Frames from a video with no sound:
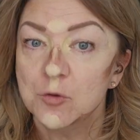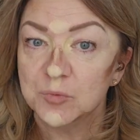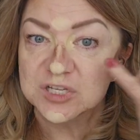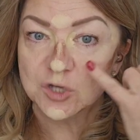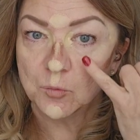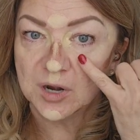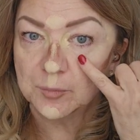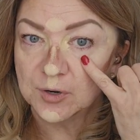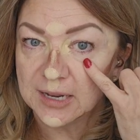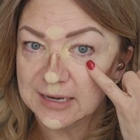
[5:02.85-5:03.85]
We don't want to
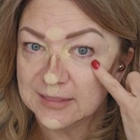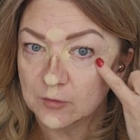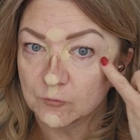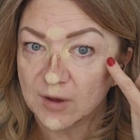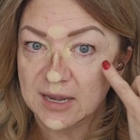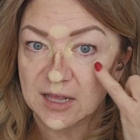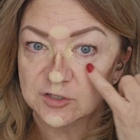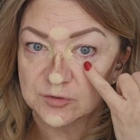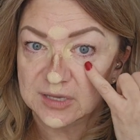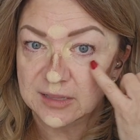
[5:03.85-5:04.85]
put anything right
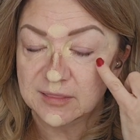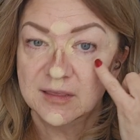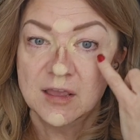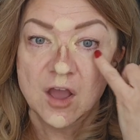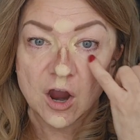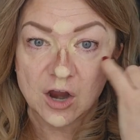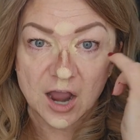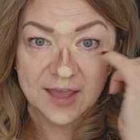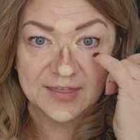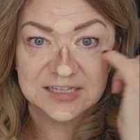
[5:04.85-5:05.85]
underneath our
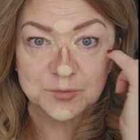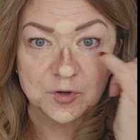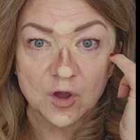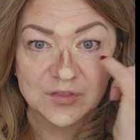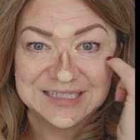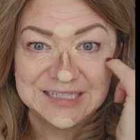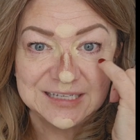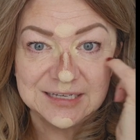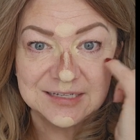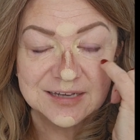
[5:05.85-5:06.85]
eye. That's where all the
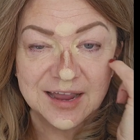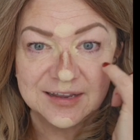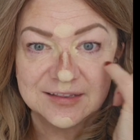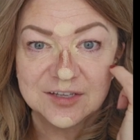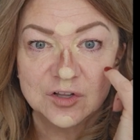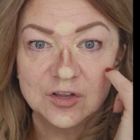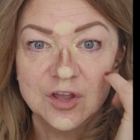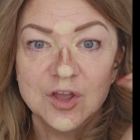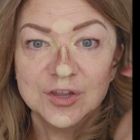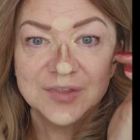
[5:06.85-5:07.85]
teeny tiny little
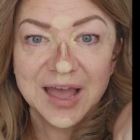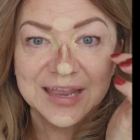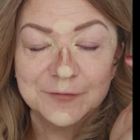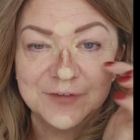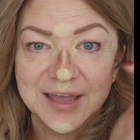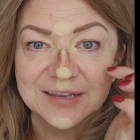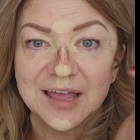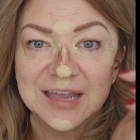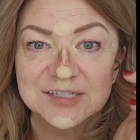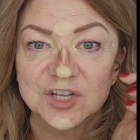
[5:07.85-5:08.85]
fine
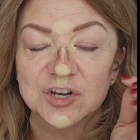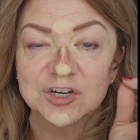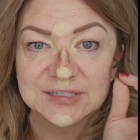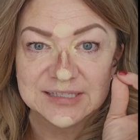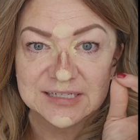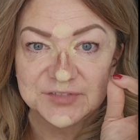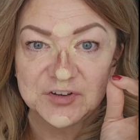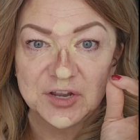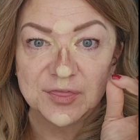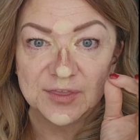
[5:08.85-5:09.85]
lines are, and our skin is
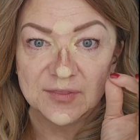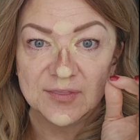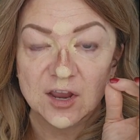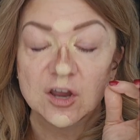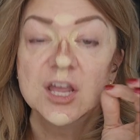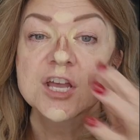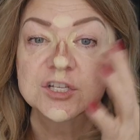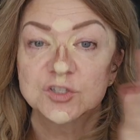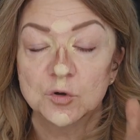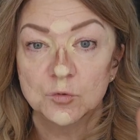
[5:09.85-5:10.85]
very thin there.
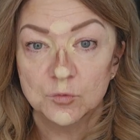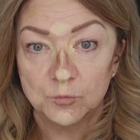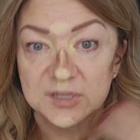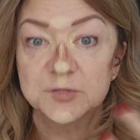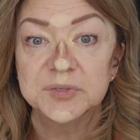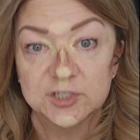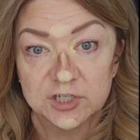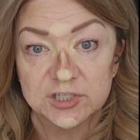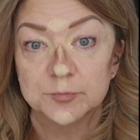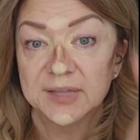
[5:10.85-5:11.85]
So once we
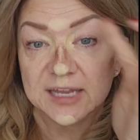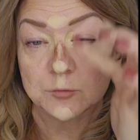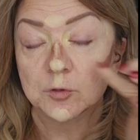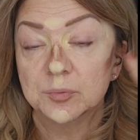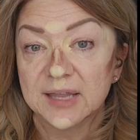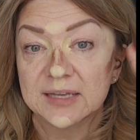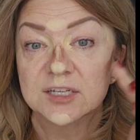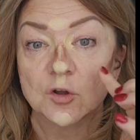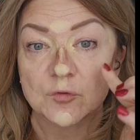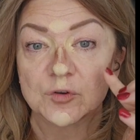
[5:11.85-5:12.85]
start to blend, we'll blend
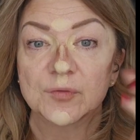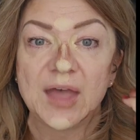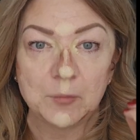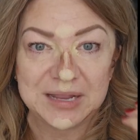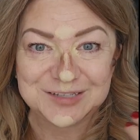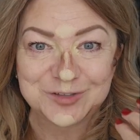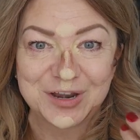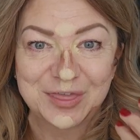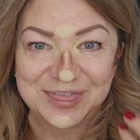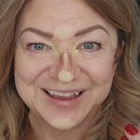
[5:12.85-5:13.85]
it over, and that way it's not
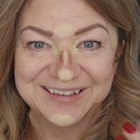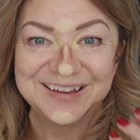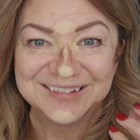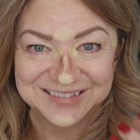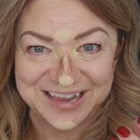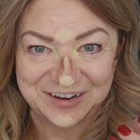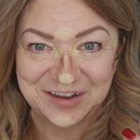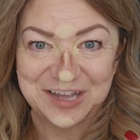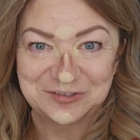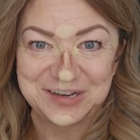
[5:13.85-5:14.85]
a thick
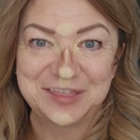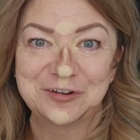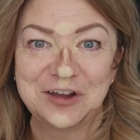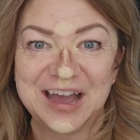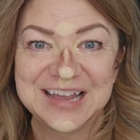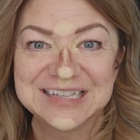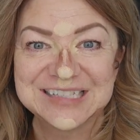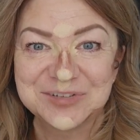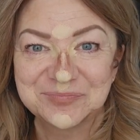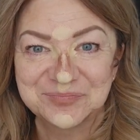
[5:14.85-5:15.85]
layer underneath our eyes.